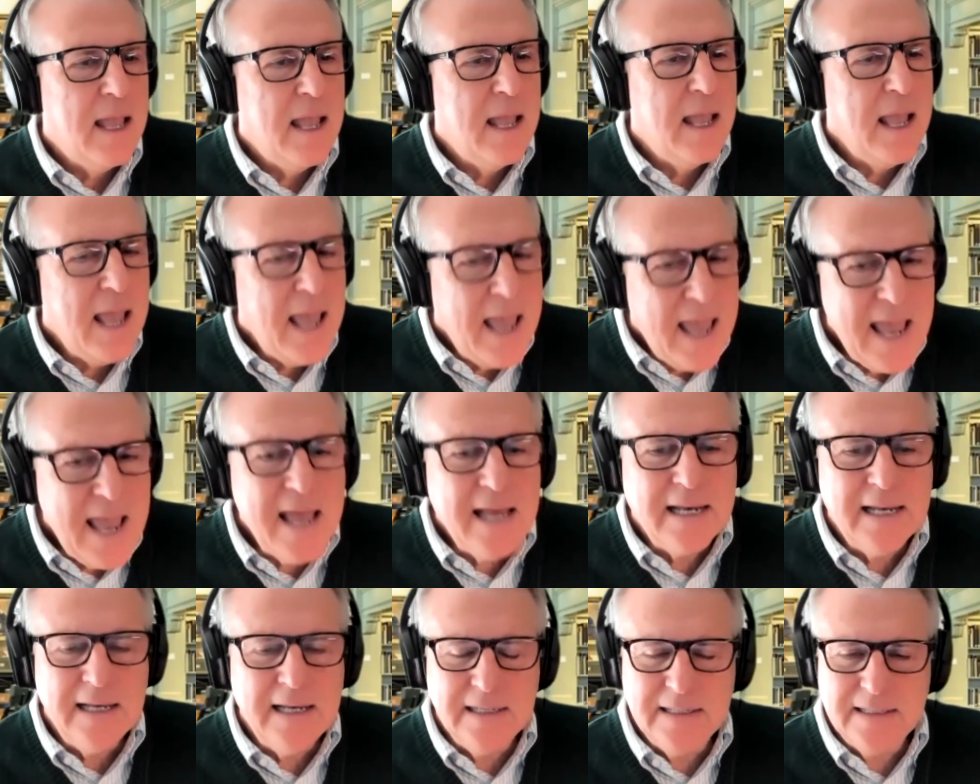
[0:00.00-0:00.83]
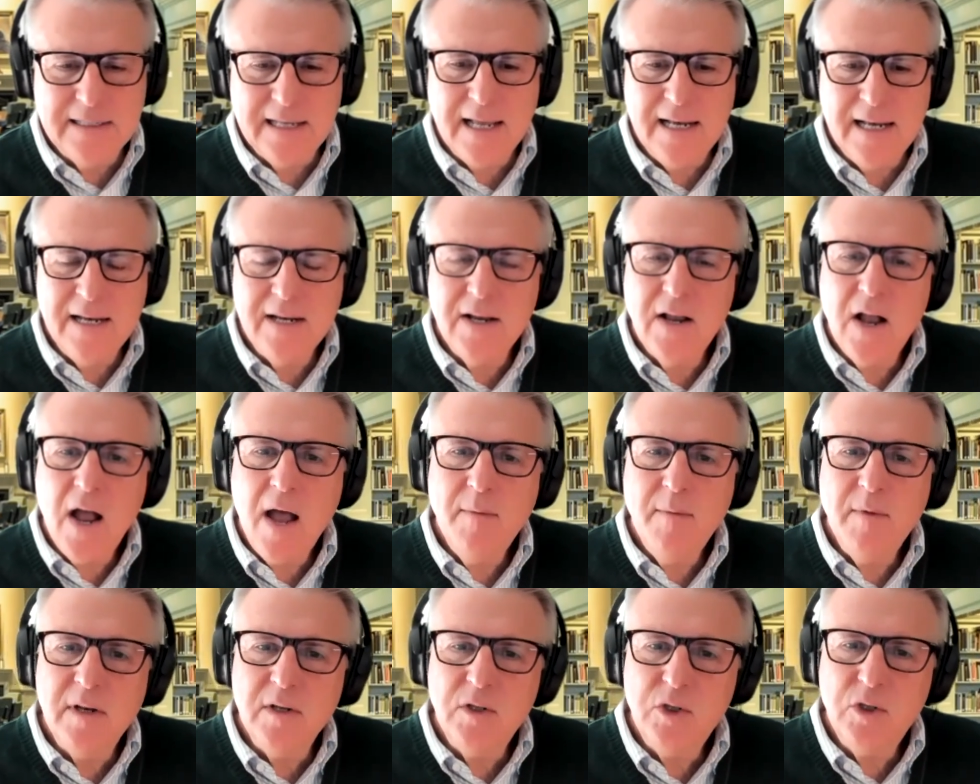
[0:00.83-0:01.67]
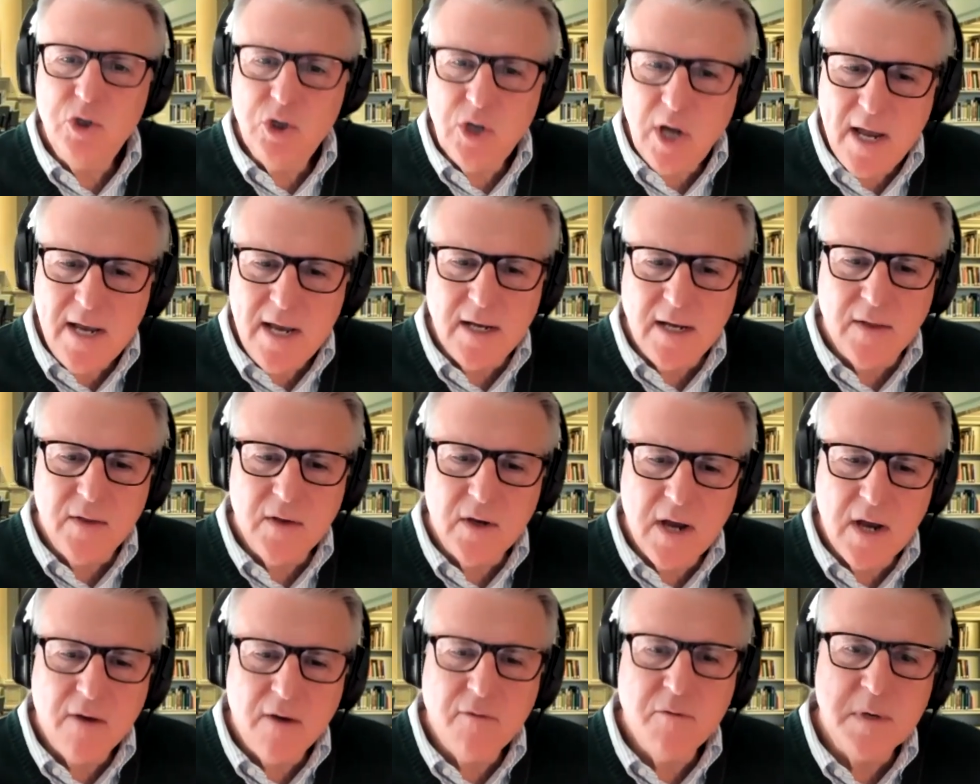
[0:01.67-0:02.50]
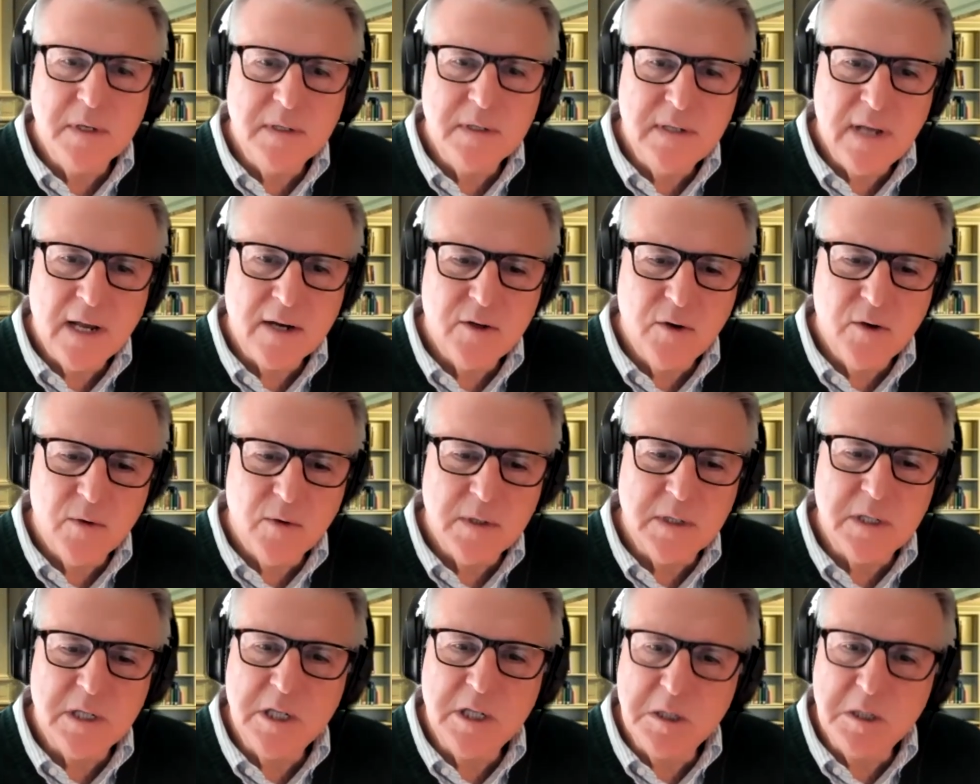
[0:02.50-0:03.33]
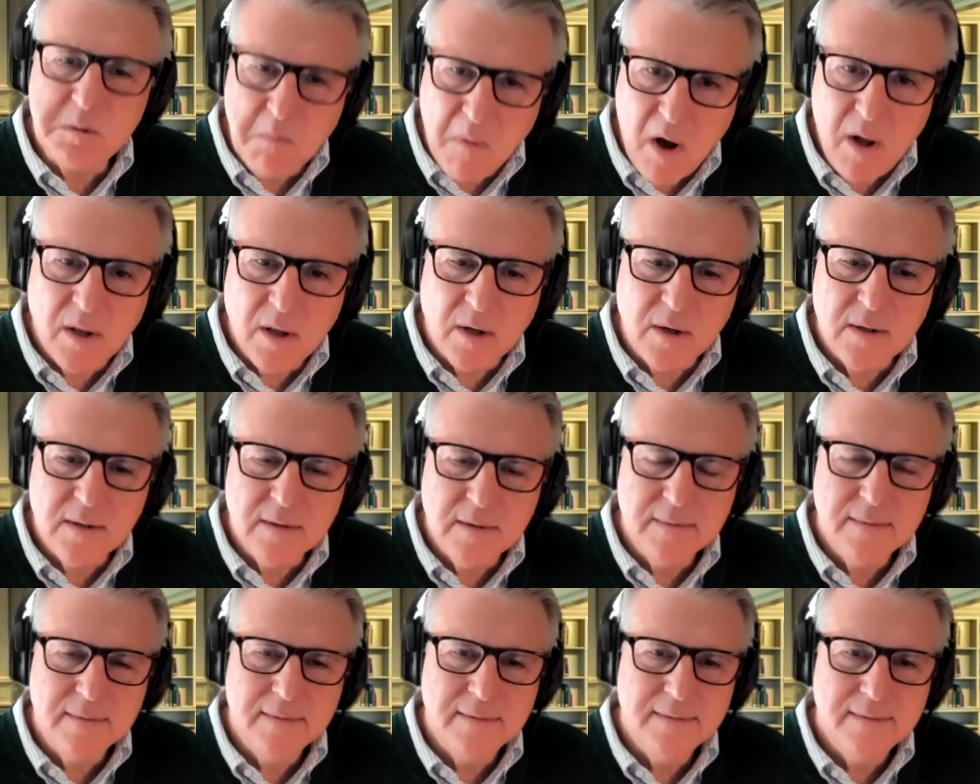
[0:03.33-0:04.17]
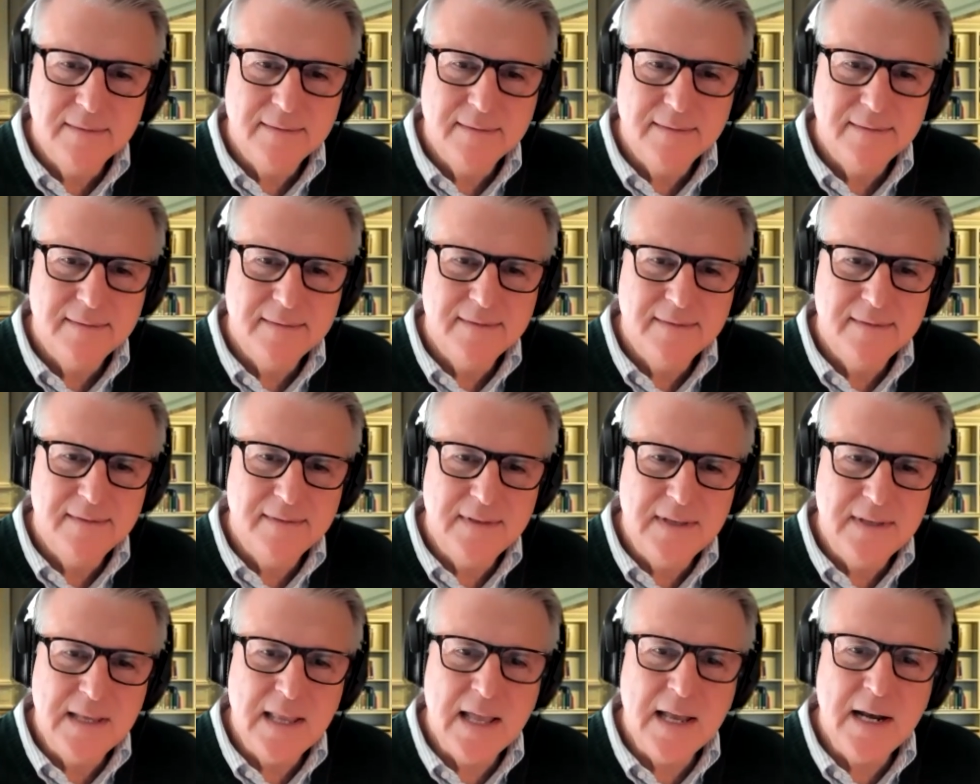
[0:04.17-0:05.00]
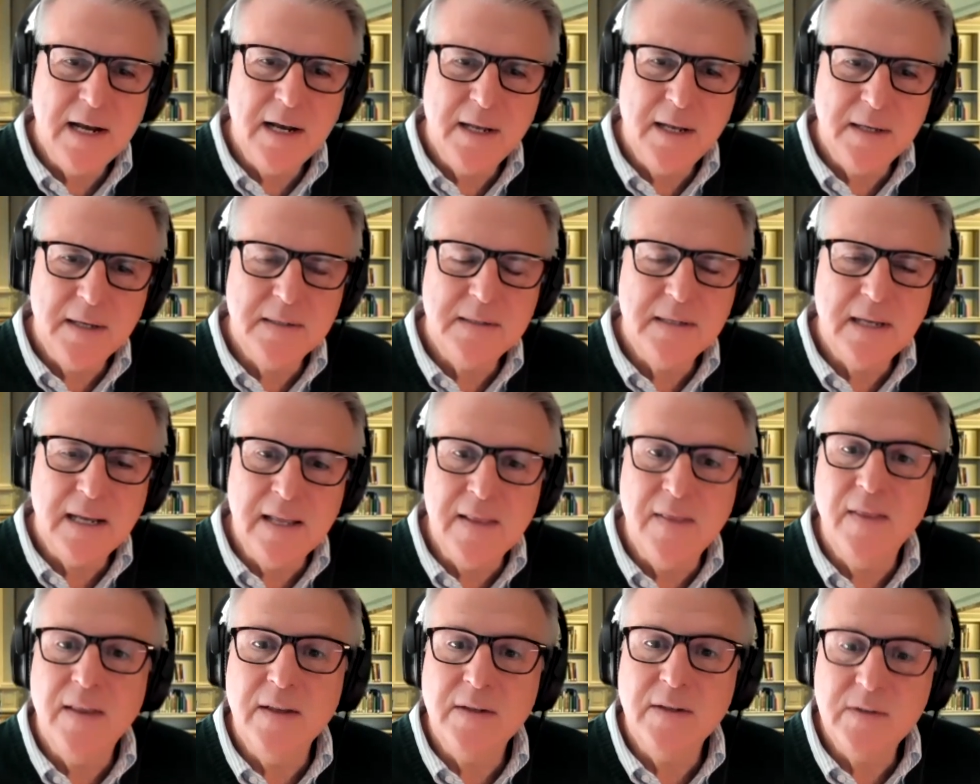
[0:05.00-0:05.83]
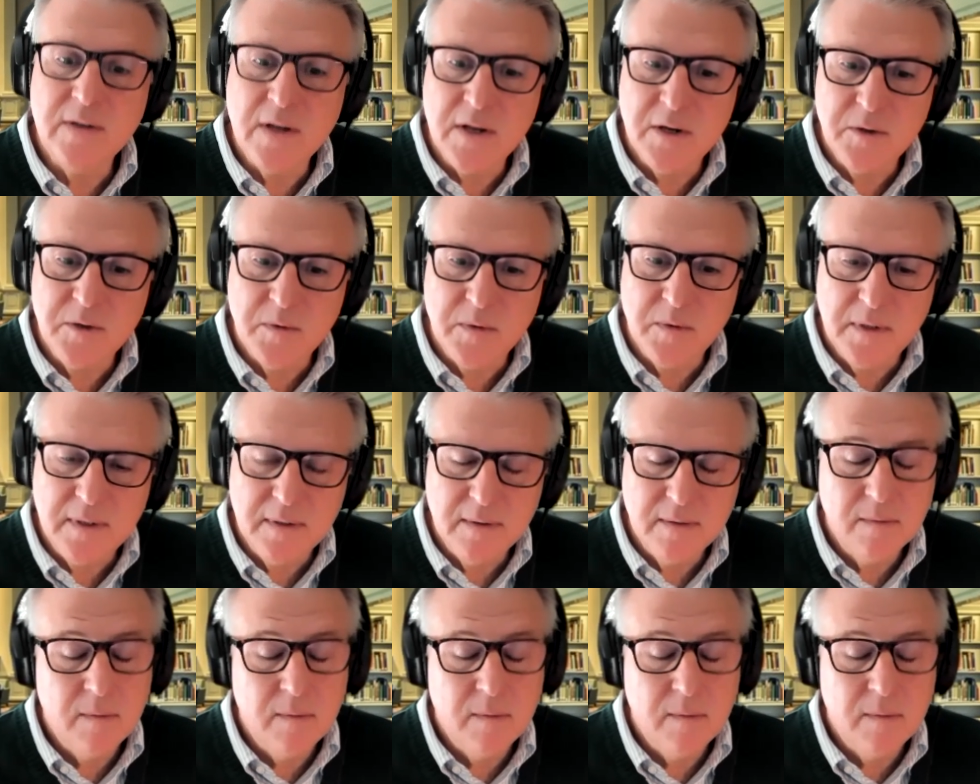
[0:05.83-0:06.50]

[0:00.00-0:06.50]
And he said, in communist China, the government sector is smaller than it is in this country.